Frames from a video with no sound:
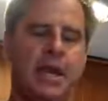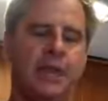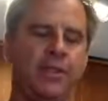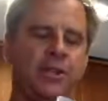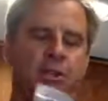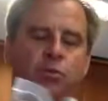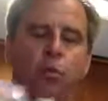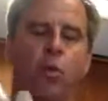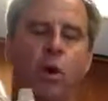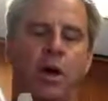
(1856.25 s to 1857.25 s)
And this is
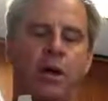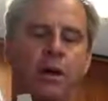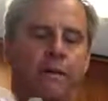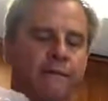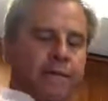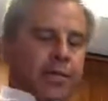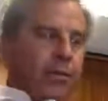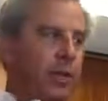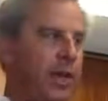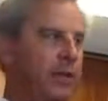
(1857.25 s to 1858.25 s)
one of
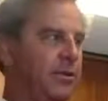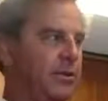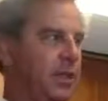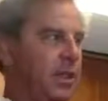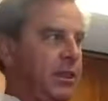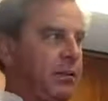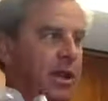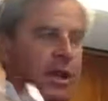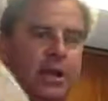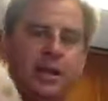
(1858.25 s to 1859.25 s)
3. There's a
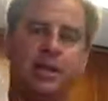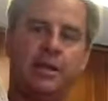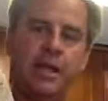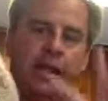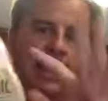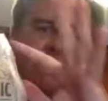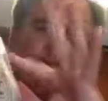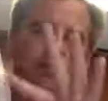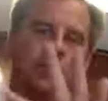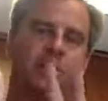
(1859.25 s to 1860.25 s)
3. They have a
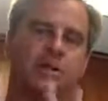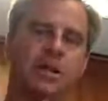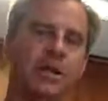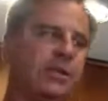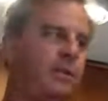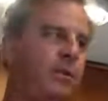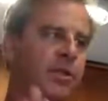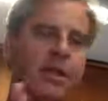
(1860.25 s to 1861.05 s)
little zipper thing.